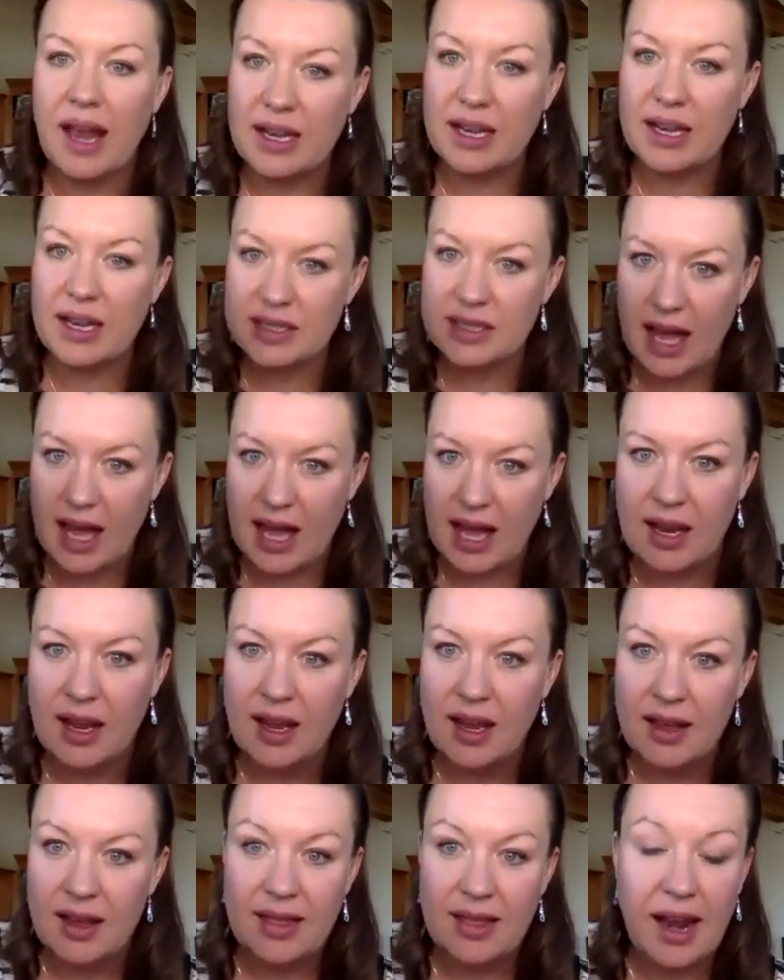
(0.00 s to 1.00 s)
decided
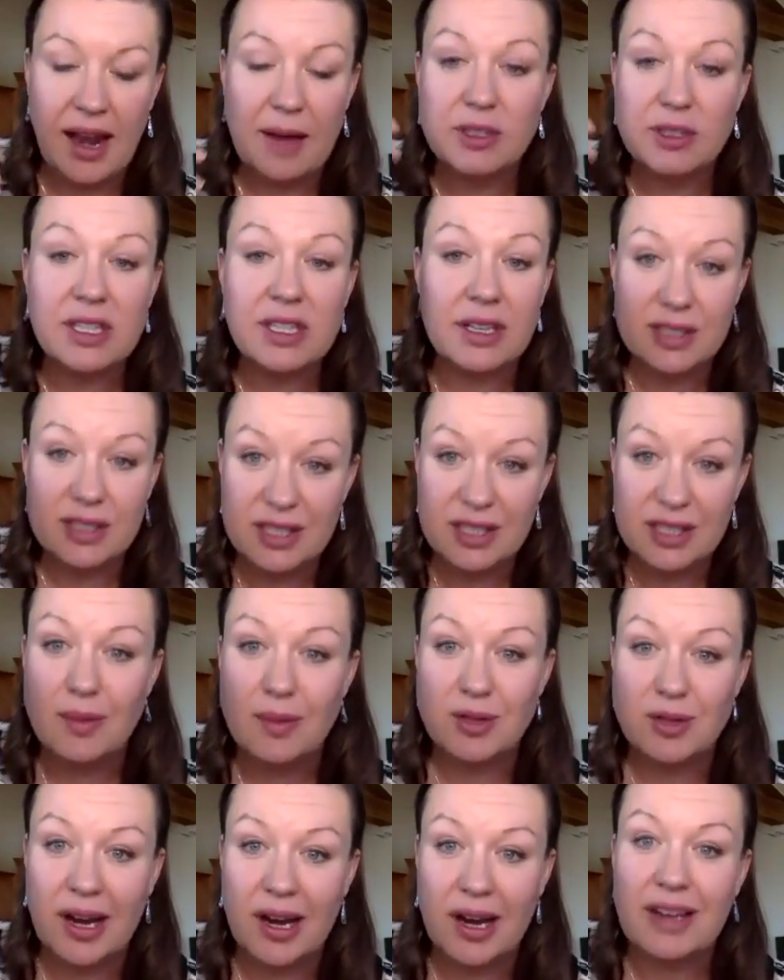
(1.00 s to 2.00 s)
that I was going to stop
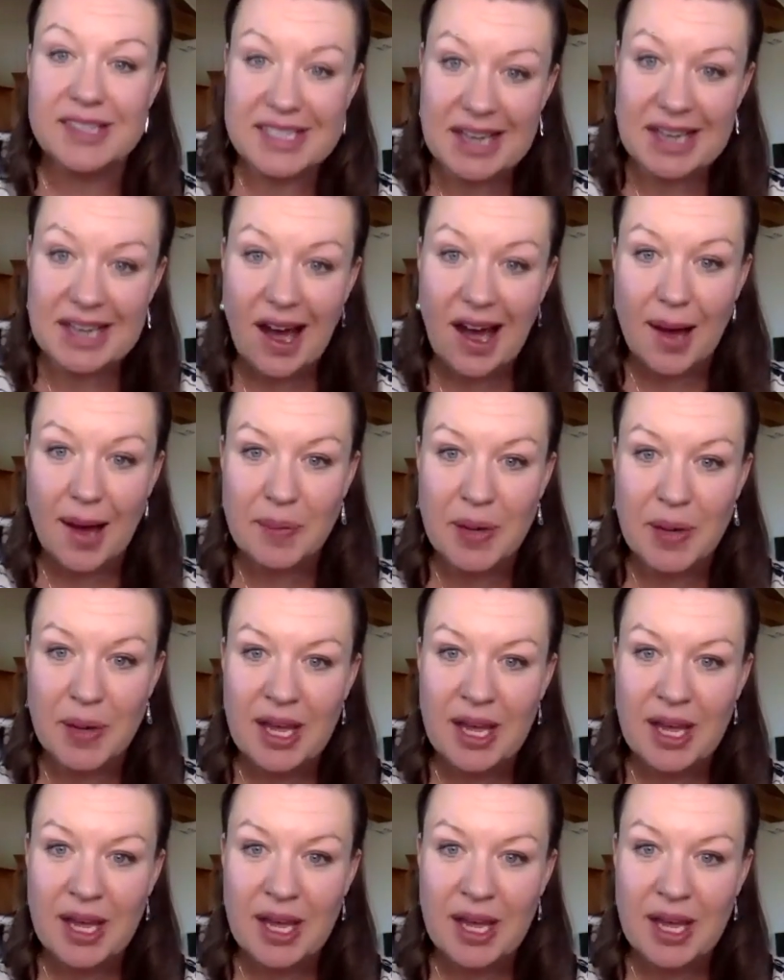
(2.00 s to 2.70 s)
trying to stop,